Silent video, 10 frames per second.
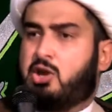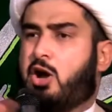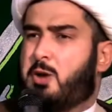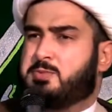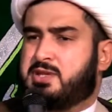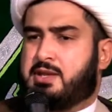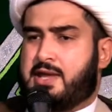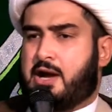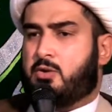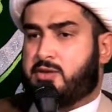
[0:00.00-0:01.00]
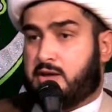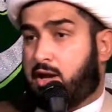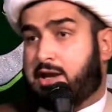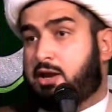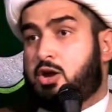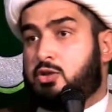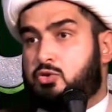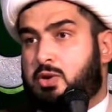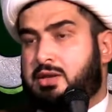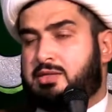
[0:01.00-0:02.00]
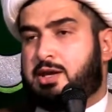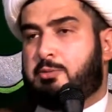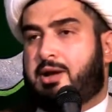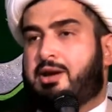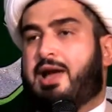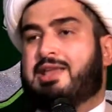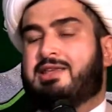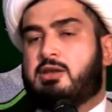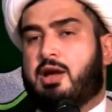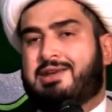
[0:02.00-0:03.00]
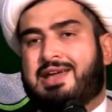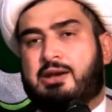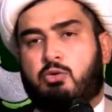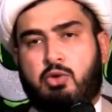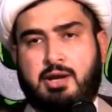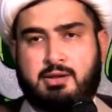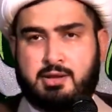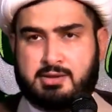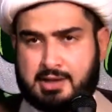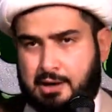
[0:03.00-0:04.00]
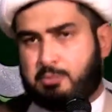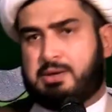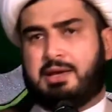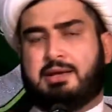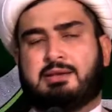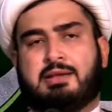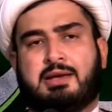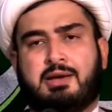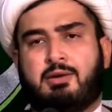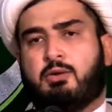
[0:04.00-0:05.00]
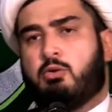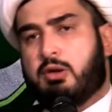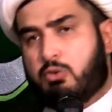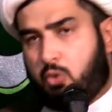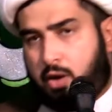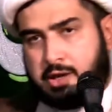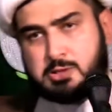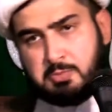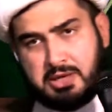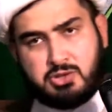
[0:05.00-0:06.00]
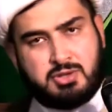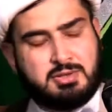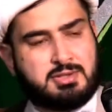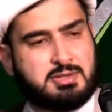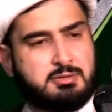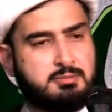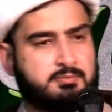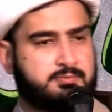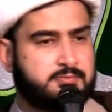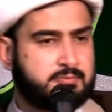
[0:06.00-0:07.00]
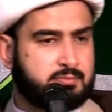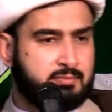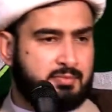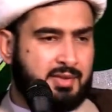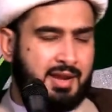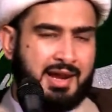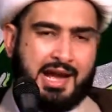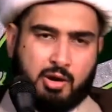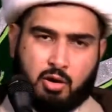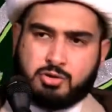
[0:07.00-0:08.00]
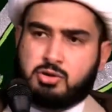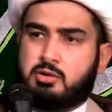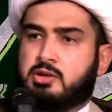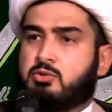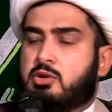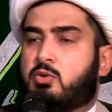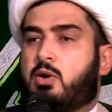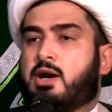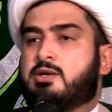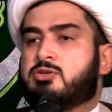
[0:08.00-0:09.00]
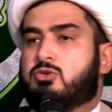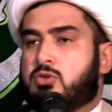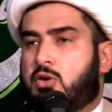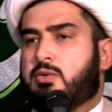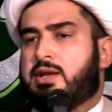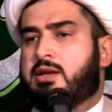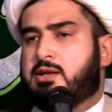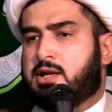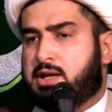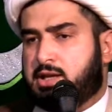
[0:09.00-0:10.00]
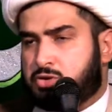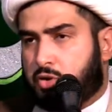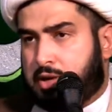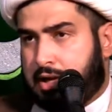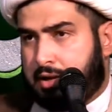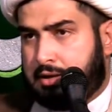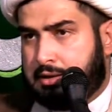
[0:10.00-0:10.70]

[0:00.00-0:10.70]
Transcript: ups and down, then I cannot do anything about it. I did not get it right. The tarbiyah requires patience, and also it requires to know that it is okay